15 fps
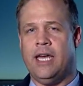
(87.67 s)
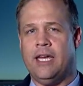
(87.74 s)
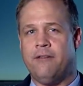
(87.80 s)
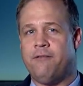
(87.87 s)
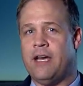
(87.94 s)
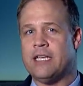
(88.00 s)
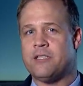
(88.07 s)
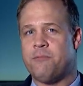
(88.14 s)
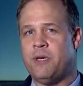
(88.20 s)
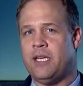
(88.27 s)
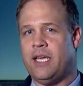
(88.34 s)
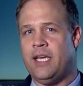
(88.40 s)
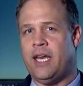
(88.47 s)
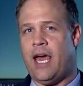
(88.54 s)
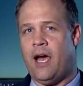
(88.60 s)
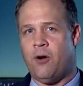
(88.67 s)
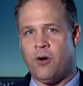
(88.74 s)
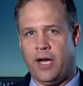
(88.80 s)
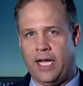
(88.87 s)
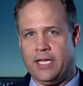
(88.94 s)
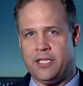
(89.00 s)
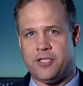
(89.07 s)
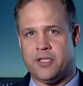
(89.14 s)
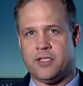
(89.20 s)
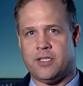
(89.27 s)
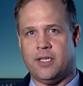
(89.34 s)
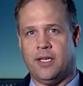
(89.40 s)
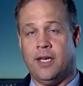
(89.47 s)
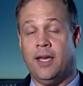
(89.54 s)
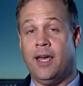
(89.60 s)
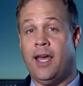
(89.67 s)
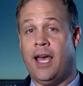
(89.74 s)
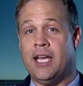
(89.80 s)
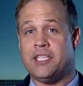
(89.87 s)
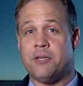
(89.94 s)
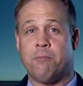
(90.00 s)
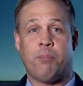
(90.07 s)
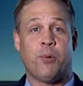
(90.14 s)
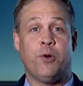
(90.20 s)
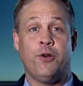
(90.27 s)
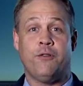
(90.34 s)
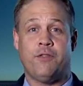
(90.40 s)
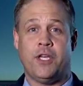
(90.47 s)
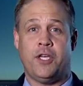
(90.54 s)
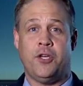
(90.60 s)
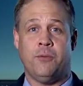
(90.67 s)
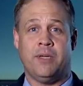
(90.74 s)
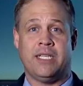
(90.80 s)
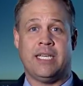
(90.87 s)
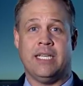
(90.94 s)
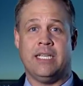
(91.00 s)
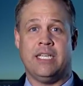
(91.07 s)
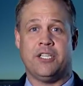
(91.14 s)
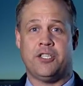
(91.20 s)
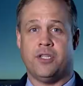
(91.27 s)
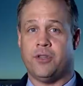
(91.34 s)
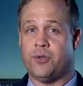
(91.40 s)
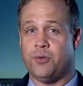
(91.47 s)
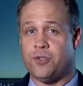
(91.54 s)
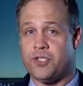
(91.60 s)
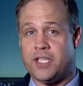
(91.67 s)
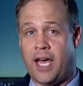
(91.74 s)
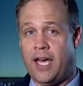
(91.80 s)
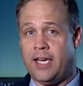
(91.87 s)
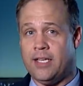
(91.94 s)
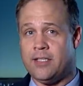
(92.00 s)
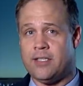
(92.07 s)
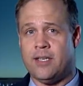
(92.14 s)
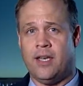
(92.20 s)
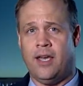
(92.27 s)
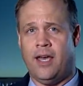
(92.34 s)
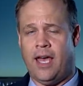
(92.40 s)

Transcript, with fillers: investment in our agency has improved the human condition through science,